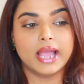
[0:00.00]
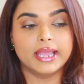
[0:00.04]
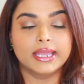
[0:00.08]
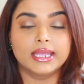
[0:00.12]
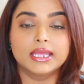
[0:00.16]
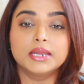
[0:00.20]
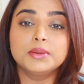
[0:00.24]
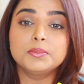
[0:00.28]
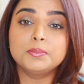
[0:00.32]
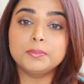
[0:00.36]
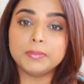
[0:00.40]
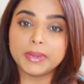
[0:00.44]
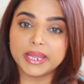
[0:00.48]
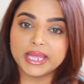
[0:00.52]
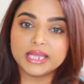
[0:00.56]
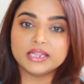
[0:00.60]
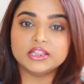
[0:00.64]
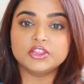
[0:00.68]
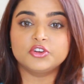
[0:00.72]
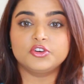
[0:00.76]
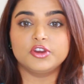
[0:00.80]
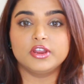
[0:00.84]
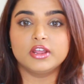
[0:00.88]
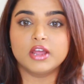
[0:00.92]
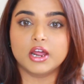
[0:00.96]
I can
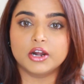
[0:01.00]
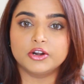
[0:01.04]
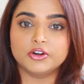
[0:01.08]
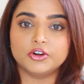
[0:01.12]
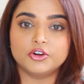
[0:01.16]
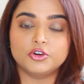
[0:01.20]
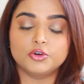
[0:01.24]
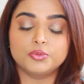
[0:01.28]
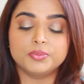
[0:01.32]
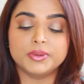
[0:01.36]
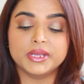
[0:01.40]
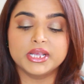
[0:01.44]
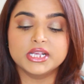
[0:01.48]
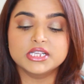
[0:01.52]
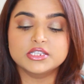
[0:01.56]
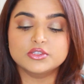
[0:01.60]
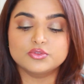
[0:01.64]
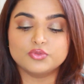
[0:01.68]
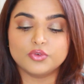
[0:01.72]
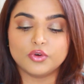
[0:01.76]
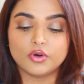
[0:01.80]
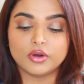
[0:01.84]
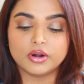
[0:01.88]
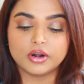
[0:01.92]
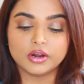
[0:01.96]
pay 300
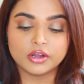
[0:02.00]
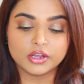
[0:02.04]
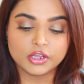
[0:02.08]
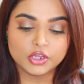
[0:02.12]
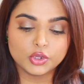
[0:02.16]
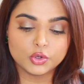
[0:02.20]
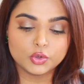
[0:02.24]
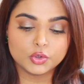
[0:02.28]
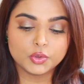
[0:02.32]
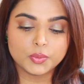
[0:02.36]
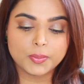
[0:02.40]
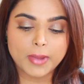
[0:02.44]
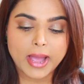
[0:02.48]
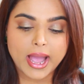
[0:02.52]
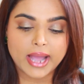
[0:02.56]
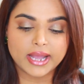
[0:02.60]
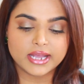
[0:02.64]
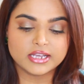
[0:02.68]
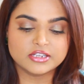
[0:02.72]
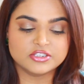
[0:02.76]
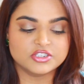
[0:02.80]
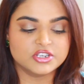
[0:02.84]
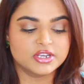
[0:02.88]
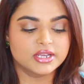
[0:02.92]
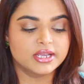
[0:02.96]
rupees for a cute
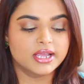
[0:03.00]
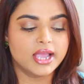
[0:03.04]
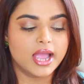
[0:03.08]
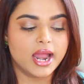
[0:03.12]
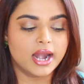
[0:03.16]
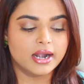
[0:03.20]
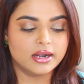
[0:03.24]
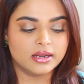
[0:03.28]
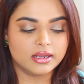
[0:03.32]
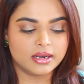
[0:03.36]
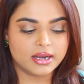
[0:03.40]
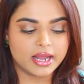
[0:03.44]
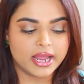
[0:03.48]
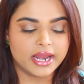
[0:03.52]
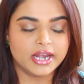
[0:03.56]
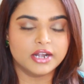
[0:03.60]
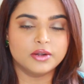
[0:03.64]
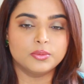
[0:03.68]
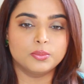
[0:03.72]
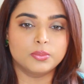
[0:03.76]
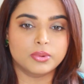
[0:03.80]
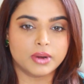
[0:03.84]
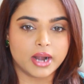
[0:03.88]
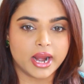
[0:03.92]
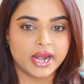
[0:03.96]
packaging and a
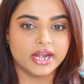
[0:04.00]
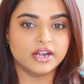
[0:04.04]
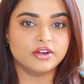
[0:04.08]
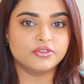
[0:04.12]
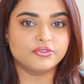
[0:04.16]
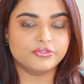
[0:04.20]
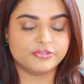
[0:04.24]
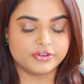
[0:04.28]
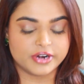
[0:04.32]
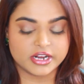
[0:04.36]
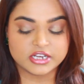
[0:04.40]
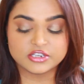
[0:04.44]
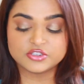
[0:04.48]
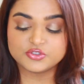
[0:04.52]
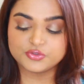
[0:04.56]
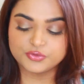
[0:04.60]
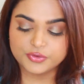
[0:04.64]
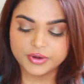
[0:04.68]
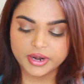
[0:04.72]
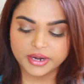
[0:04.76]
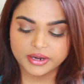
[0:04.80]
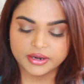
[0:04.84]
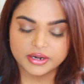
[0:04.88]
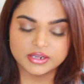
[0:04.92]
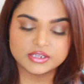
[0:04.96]
light, bright, fresh
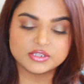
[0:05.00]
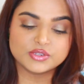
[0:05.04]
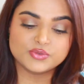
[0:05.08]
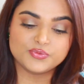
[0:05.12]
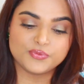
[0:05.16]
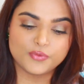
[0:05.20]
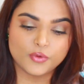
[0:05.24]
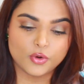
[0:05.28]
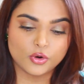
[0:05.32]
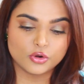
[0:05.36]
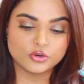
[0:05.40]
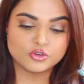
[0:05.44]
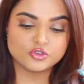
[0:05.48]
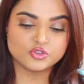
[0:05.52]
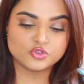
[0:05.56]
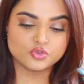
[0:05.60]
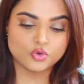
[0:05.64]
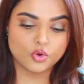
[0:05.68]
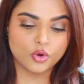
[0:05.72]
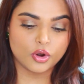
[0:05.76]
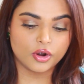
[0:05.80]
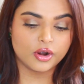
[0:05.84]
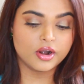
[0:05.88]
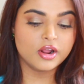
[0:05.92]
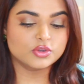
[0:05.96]
fragrance for
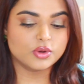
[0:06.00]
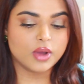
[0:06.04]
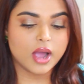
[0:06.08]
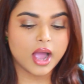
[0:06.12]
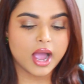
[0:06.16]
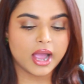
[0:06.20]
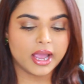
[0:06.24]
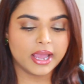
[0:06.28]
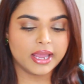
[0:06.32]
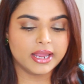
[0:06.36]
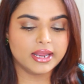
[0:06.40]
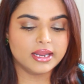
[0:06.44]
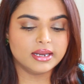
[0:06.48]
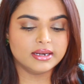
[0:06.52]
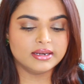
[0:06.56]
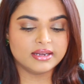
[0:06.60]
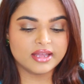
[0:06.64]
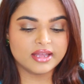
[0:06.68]
sure. So I